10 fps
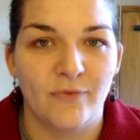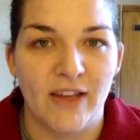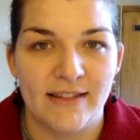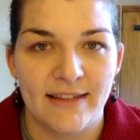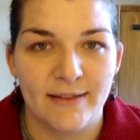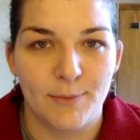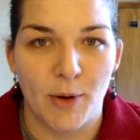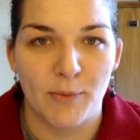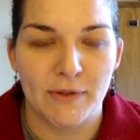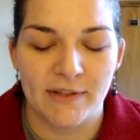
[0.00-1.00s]
fancy
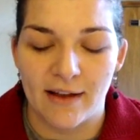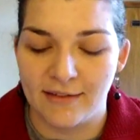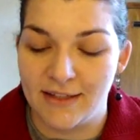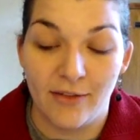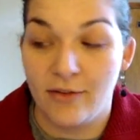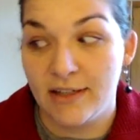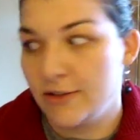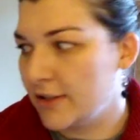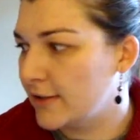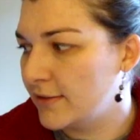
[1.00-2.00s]
smart wool socks. Although I
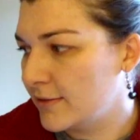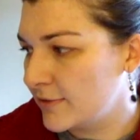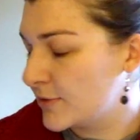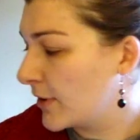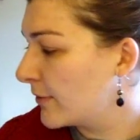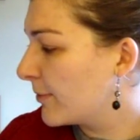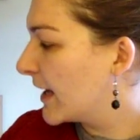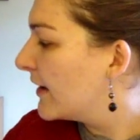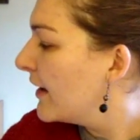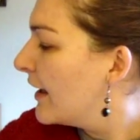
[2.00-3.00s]
should. What's wrong with
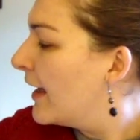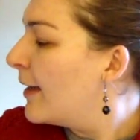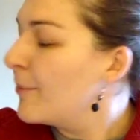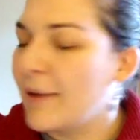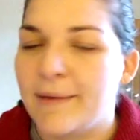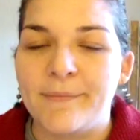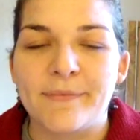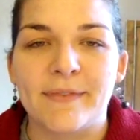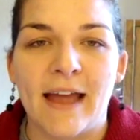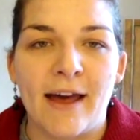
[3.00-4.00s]
me? But,
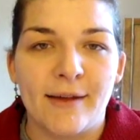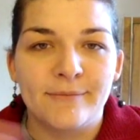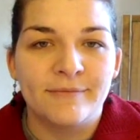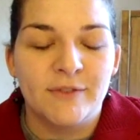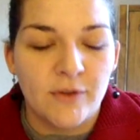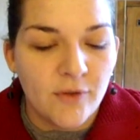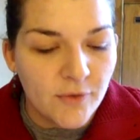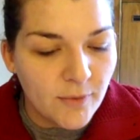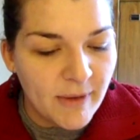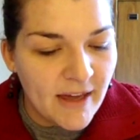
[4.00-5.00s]
so
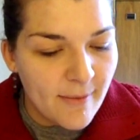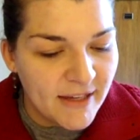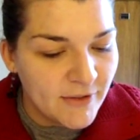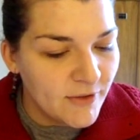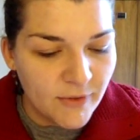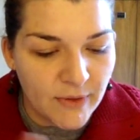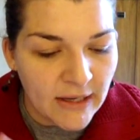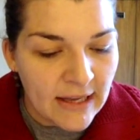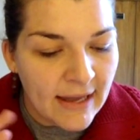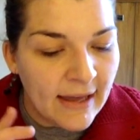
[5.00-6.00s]
those will be coming soon.
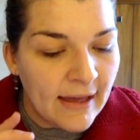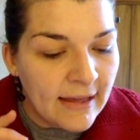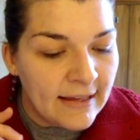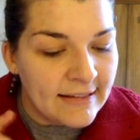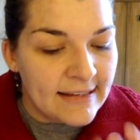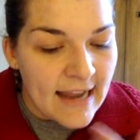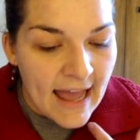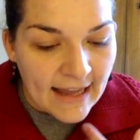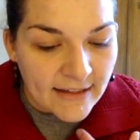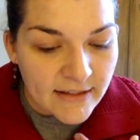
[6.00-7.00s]

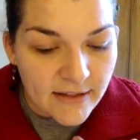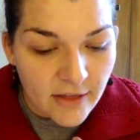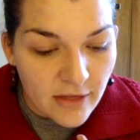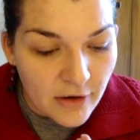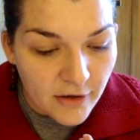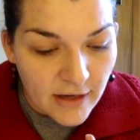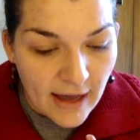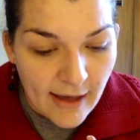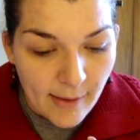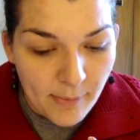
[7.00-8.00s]
Next, third
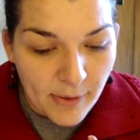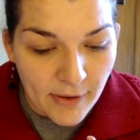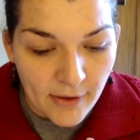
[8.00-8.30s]
up